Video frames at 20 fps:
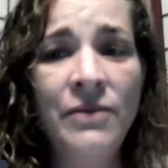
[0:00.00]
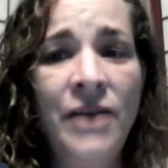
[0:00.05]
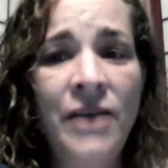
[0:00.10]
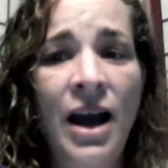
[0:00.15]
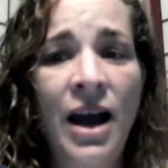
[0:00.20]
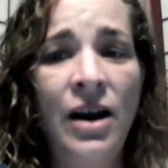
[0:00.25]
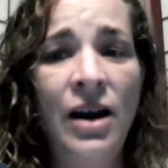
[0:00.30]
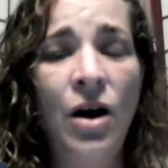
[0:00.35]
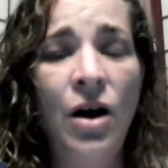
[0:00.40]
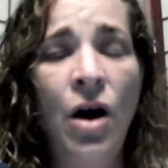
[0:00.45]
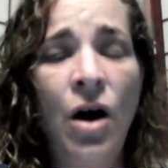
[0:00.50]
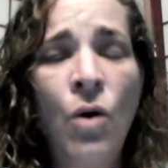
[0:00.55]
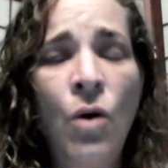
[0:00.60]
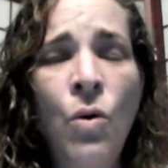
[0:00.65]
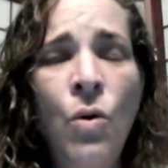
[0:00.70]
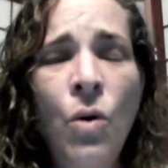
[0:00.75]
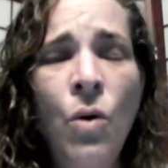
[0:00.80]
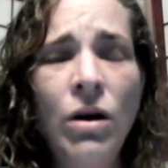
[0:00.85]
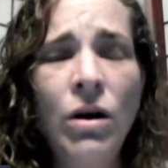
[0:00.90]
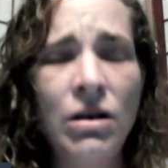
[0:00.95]
that
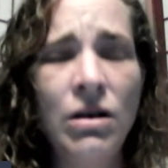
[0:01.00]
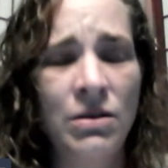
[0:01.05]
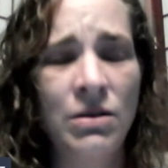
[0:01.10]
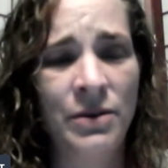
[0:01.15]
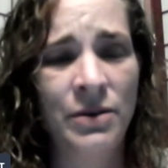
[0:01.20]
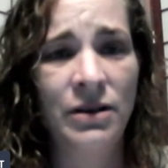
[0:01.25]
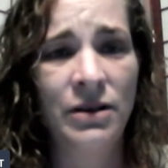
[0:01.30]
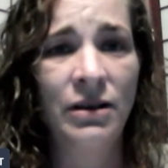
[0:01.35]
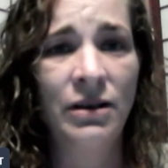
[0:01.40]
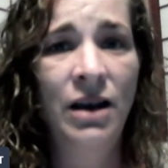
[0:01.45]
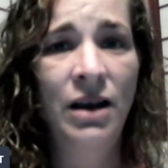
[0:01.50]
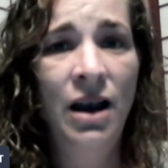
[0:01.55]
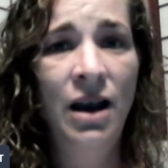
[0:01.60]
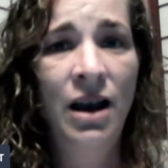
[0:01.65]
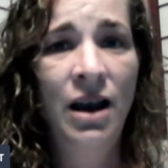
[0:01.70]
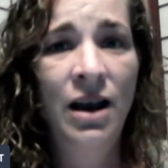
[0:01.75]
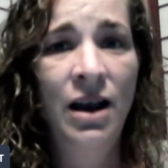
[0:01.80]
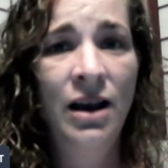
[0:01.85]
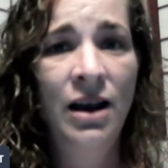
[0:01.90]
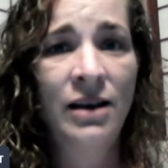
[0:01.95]
horrible
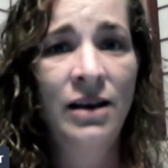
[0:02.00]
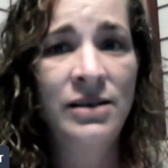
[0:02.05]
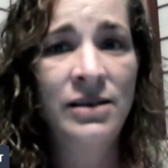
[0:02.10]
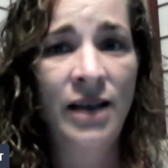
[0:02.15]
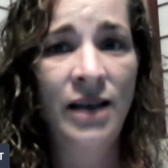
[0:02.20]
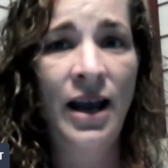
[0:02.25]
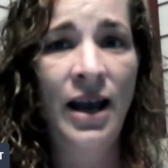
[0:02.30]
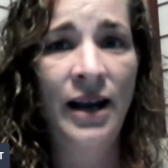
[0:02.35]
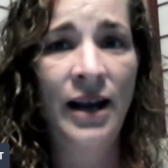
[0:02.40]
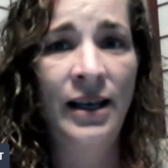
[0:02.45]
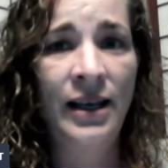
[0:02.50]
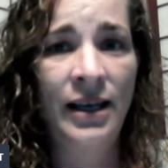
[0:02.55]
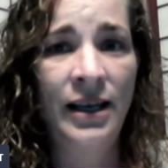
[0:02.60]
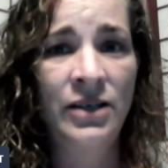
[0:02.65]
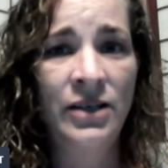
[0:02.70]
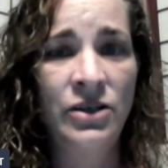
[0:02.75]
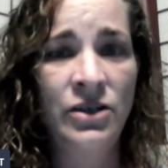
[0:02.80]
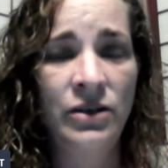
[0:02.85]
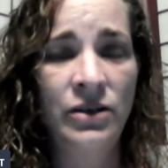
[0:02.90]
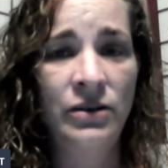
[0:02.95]
sciatica
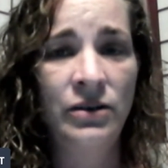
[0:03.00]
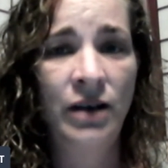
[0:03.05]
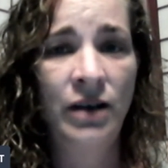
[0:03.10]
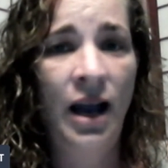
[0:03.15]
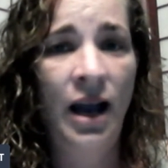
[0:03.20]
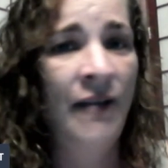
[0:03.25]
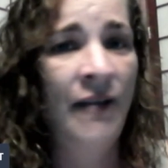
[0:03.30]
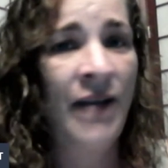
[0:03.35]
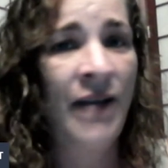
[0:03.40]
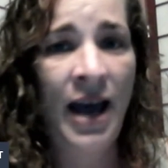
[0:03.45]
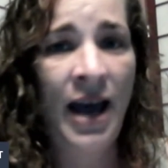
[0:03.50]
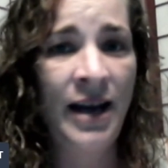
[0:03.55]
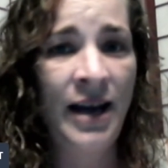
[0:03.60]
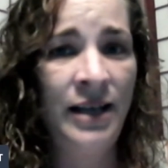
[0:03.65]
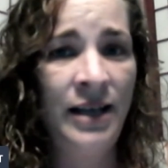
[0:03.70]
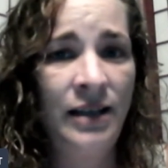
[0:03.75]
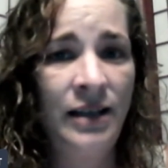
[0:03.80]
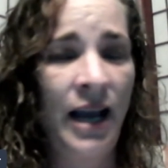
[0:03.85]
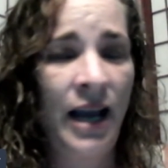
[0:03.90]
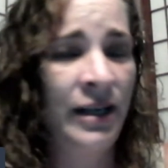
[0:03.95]
issue. I've had
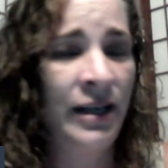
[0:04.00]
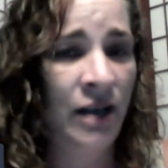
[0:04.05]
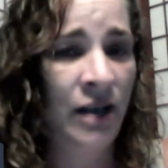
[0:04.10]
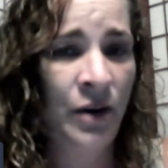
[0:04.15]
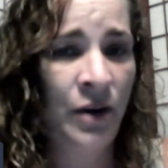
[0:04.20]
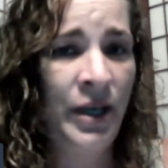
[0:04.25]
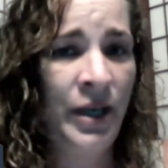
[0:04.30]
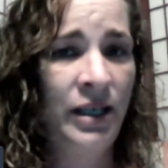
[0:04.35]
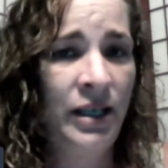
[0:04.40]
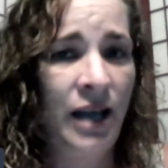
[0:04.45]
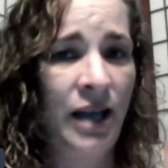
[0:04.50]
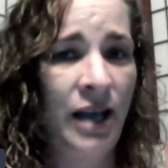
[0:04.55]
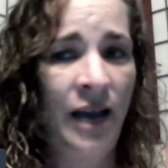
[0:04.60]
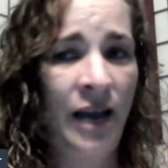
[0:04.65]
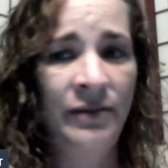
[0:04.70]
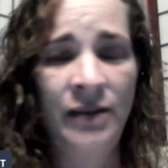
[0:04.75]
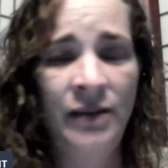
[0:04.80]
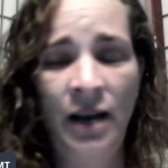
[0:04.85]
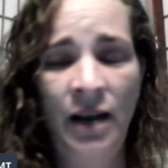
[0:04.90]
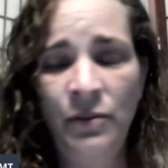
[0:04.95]
it. I know it.
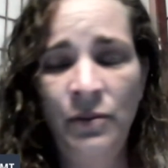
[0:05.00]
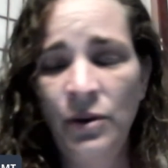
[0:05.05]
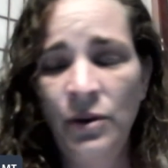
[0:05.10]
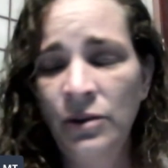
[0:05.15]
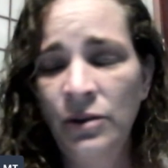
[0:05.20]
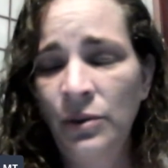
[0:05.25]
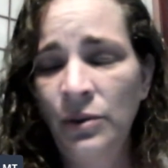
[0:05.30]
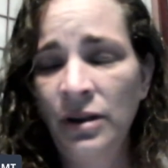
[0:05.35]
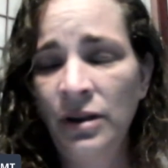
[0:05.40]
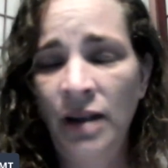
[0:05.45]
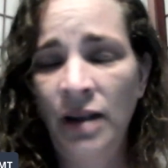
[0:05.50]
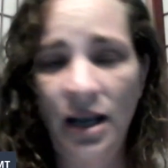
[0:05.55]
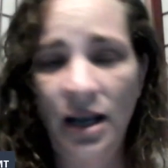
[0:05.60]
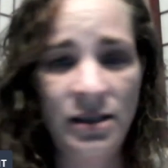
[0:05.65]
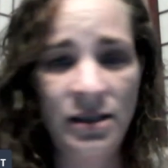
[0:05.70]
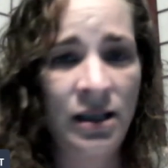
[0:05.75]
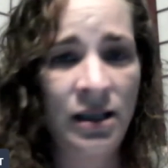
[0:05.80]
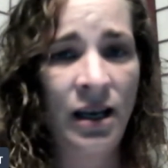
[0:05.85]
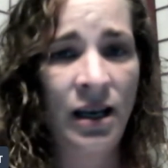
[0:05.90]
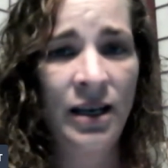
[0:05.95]
I've worked with
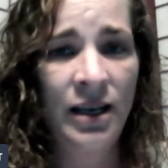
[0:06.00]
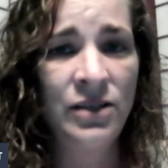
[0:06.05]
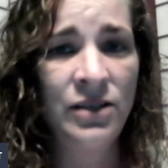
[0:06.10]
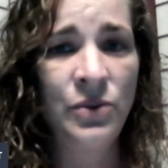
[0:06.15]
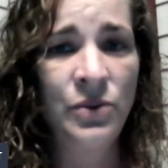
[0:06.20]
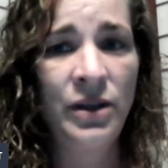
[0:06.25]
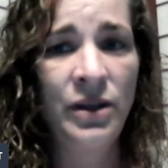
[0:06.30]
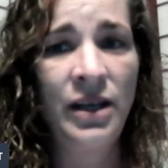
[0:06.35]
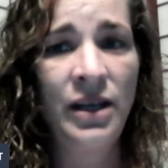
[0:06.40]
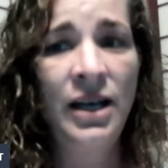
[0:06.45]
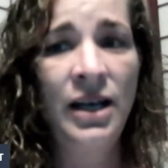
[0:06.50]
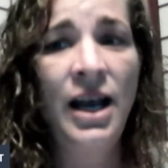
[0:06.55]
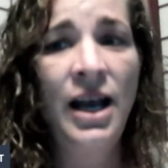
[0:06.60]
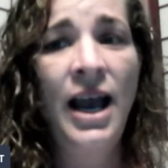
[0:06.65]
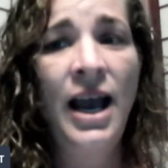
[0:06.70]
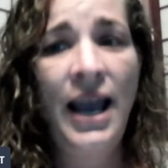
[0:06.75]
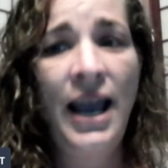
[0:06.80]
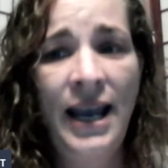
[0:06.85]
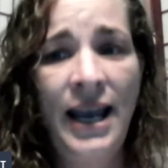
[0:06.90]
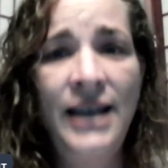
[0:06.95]
lots of clients with it.
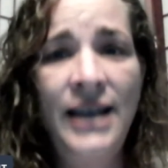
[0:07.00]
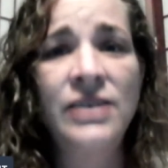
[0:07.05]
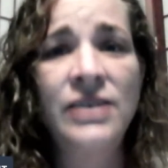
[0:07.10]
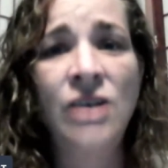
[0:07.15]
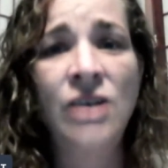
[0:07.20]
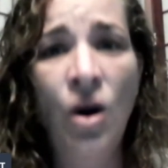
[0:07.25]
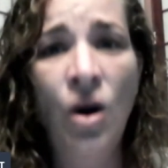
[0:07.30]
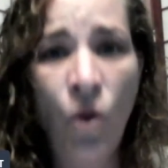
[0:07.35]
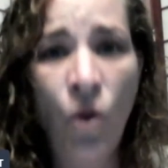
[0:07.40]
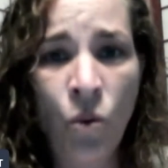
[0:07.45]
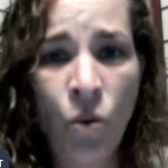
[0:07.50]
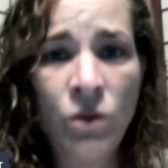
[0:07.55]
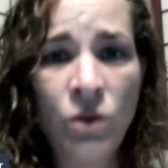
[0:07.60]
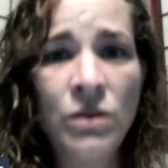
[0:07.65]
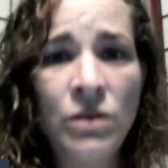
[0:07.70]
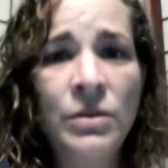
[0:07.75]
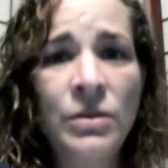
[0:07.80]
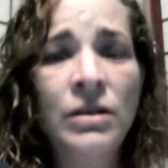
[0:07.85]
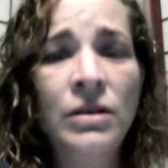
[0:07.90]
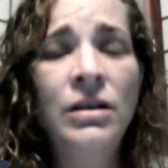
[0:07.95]
It is a
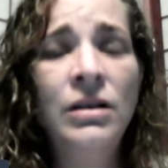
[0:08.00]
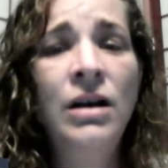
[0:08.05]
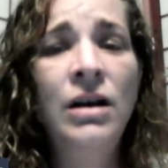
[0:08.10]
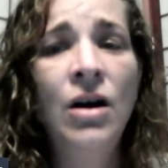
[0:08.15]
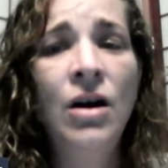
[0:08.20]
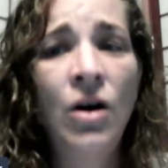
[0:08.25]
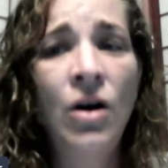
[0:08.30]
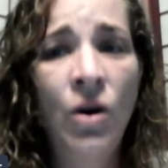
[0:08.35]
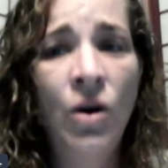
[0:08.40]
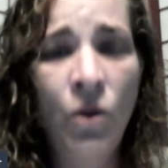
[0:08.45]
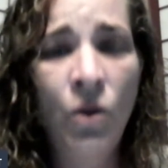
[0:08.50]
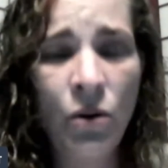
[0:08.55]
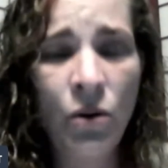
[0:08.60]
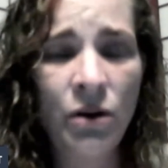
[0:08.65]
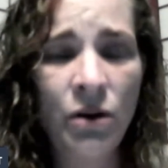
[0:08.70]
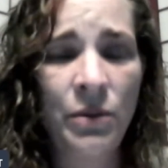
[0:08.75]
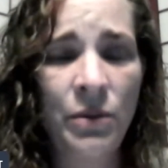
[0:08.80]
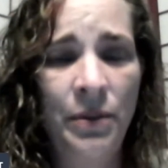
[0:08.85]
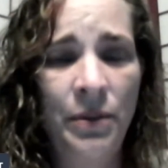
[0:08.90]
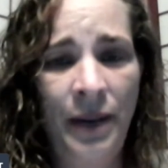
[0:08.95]
horrible,
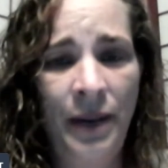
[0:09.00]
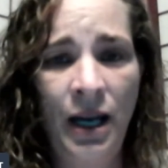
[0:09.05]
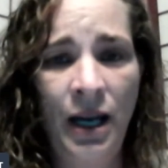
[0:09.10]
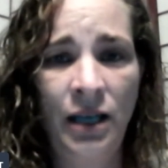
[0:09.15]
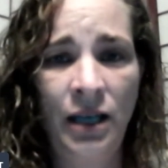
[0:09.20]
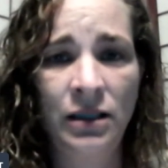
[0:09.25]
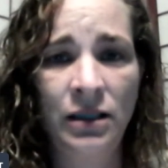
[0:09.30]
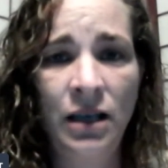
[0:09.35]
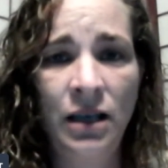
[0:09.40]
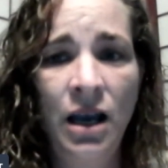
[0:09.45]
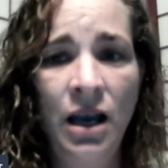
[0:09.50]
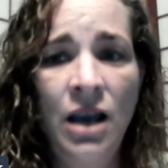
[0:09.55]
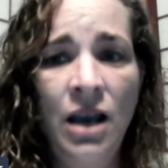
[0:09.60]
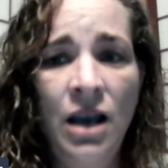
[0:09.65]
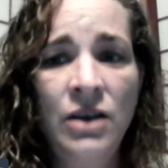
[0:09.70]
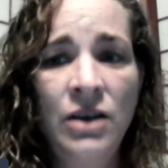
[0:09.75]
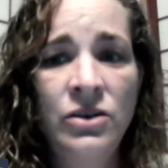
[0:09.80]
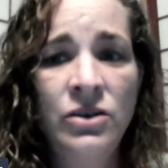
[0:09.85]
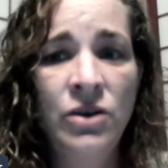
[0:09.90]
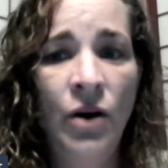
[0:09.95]
horrible pain.
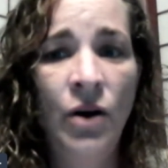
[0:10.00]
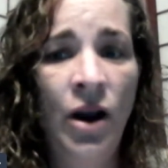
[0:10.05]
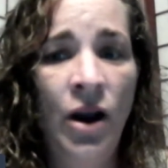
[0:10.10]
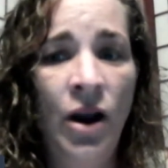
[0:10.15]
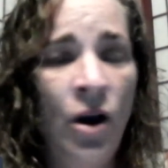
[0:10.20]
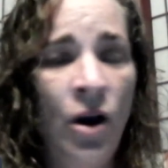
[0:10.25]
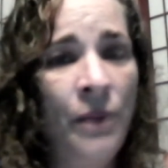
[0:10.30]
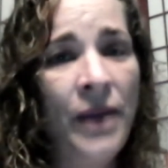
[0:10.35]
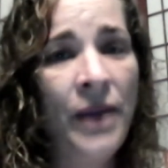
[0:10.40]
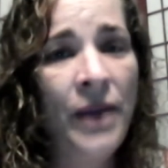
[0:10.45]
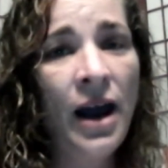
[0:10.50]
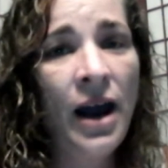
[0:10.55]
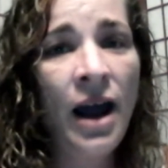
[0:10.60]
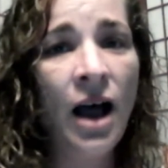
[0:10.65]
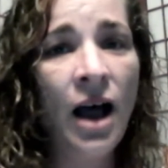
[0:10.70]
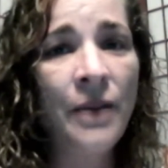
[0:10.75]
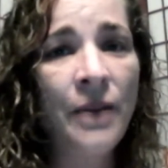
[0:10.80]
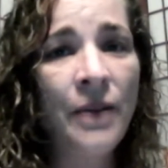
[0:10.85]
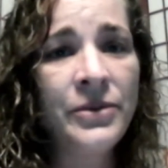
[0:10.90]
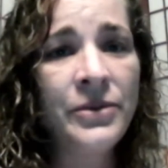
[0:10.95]
So I hope that
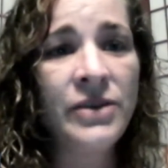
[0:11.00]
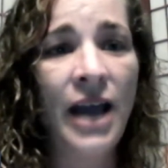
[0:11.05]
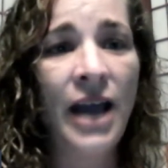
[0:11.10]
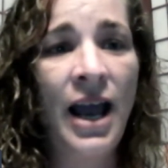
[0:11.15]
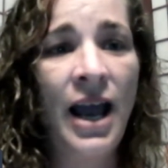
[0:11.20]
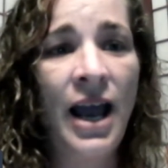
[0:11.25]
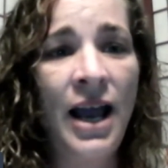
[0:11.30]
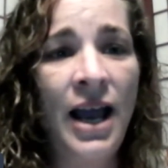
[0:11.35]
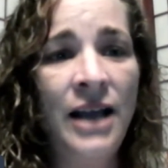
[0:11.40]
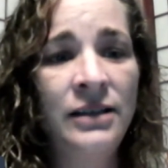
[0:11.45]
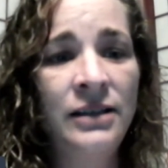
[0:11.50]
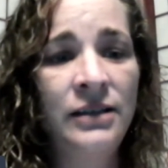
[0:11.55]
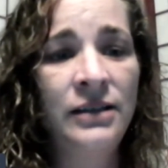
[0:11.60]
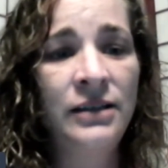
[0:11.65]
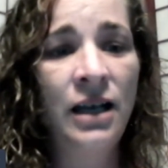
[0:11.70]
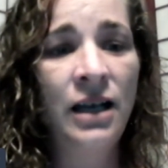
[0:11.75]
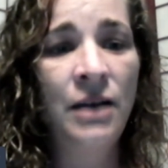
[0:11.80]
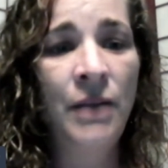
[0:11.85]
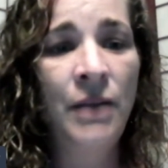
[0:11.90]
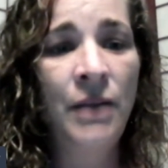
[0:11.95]
helps, and
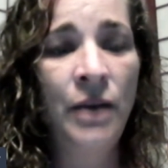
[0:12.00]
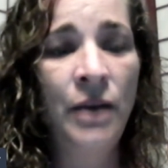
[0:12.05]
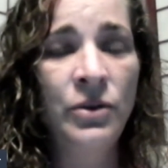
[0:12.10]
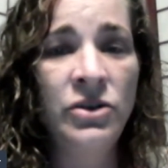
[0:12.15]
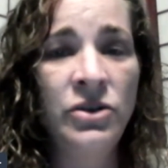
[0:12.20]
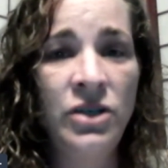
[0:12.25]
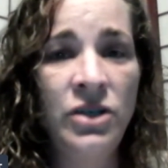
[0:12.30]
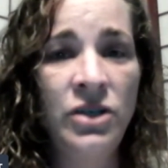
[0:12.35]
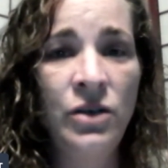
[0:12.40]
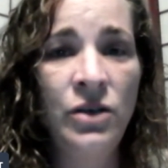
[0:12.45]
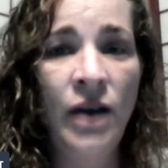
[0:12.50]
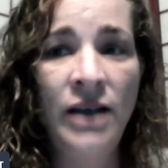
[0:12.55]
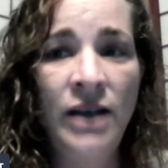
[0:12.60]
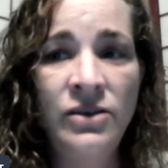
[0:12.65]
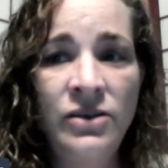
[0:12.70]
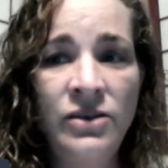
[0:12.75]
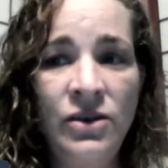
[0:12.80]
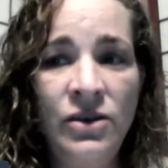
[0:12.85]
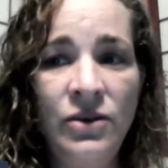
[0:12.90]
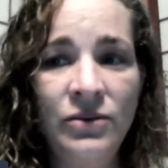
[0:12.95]
I will see you guys
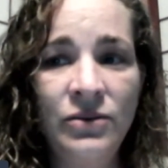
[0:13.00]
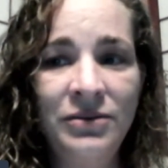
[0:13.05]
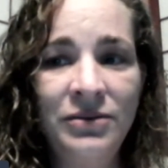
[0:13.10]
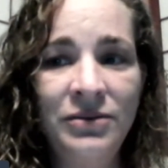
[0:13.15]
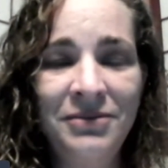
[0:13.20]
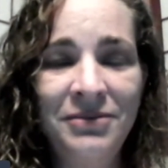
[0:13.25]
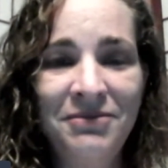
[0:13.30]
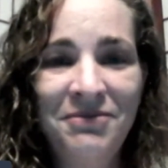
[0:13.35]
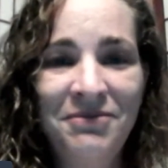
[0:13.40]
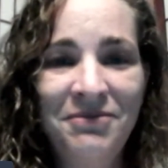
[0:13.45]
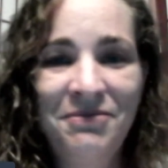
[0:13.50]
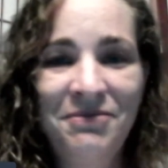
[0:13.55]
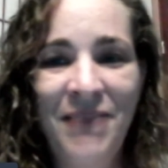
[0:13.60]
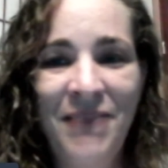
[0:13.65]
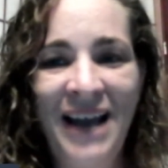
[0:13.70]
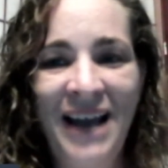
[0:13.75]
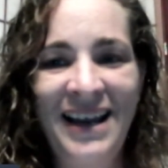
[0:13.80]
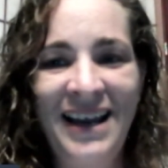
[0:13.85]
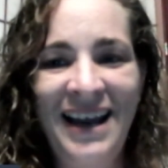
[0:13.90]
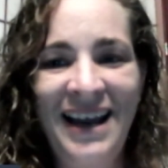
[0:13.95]
soon.
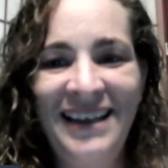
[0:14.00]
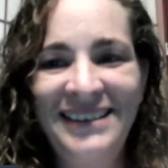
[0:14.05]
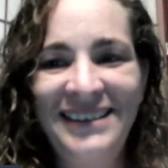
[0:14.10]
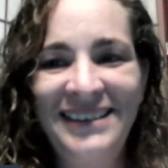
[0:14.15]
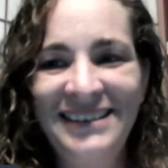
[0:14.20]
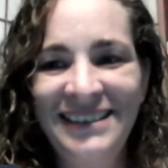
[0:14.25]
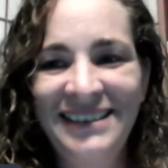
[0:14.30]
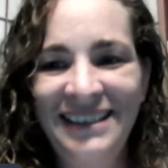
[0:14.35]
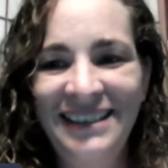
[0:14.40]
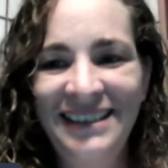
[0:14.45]
Bye, guys.